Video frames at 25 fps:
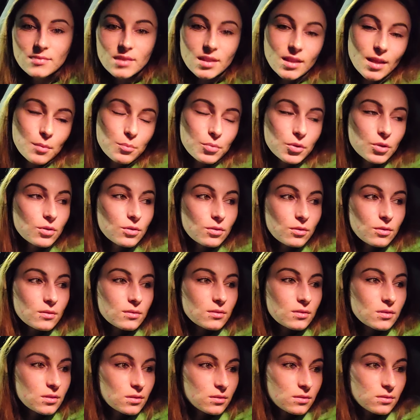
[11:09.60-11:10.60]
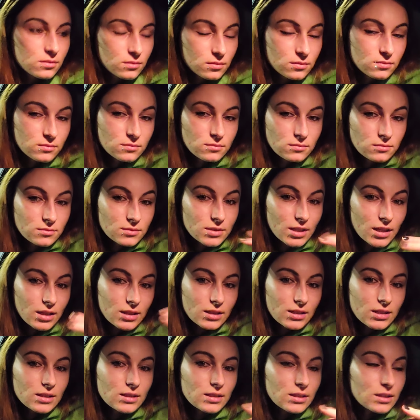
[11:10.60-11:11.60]
They blow, they
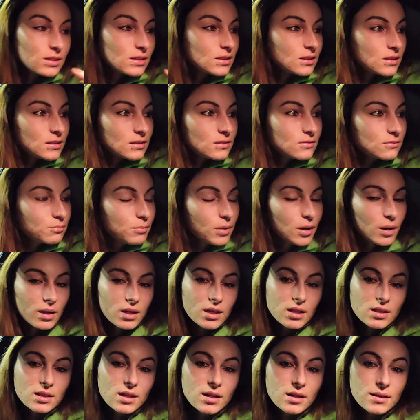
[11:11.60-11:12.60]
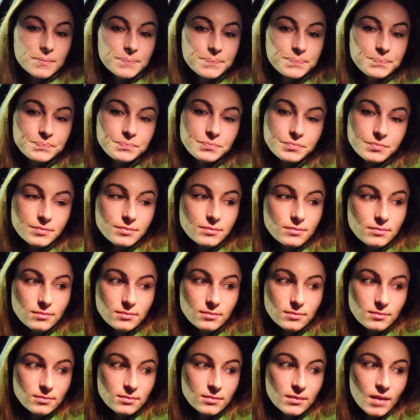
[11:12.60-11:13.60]
clean the parking lot.
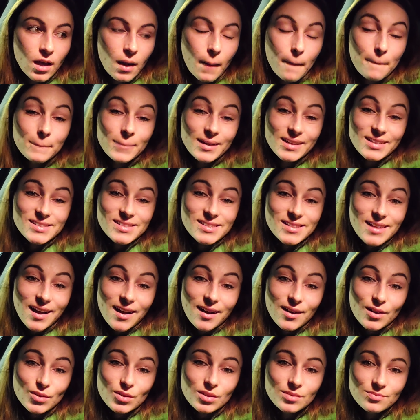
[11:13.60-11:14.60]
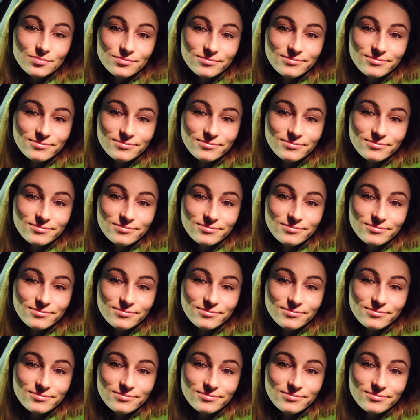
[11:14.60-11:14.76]
But it's loud.